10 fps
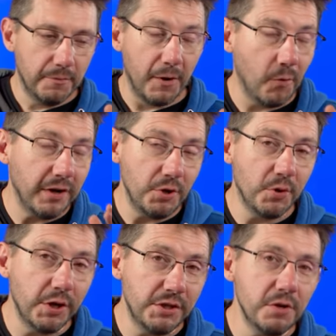But what you
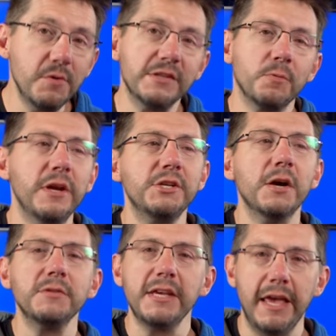could do is reach
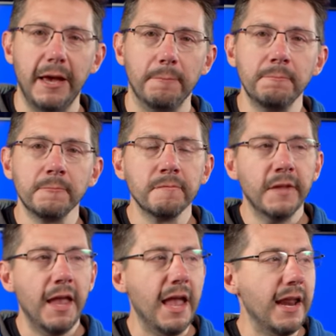out to him
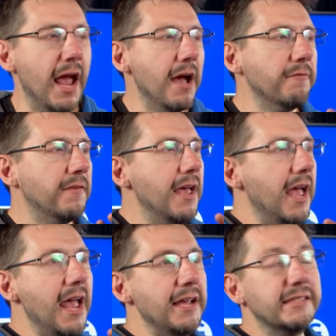and have
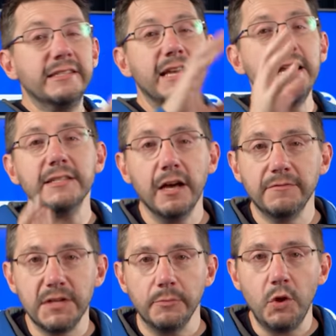a set
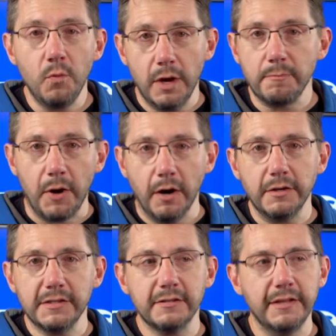of W1
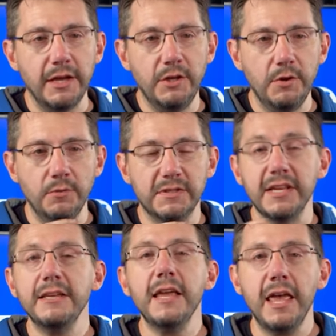parts that you
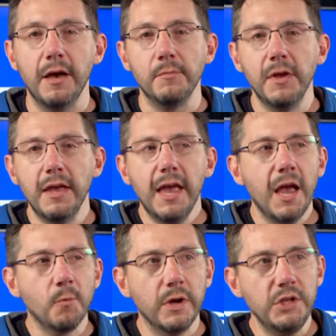send to him.
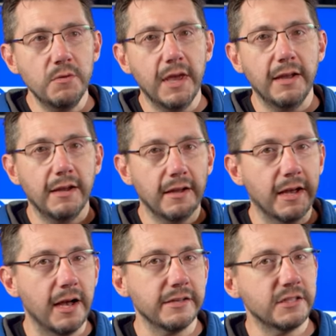And when you get a
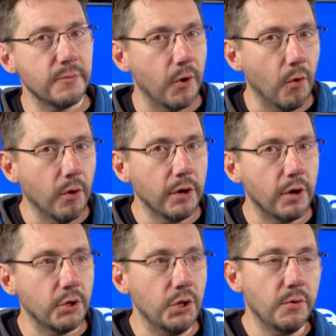customer
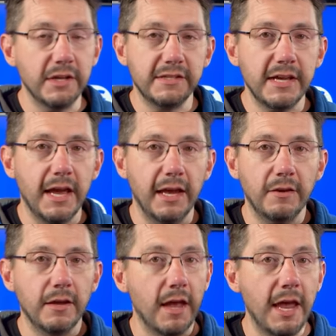order, you could
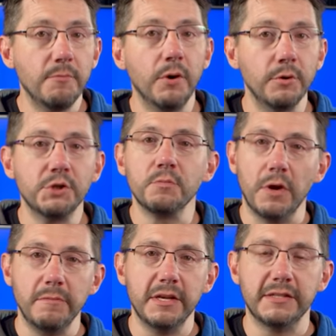say, hey, Pooch,
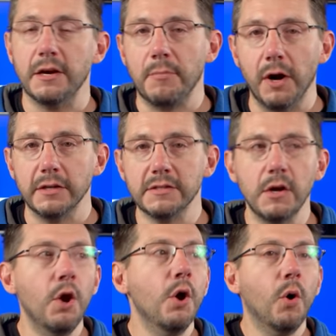print me a set of parts.
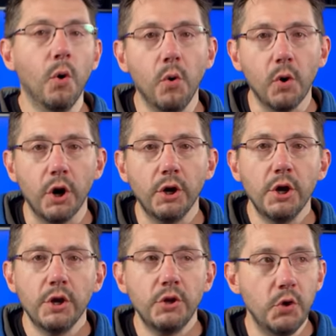Or
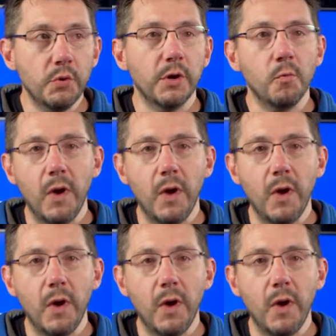you could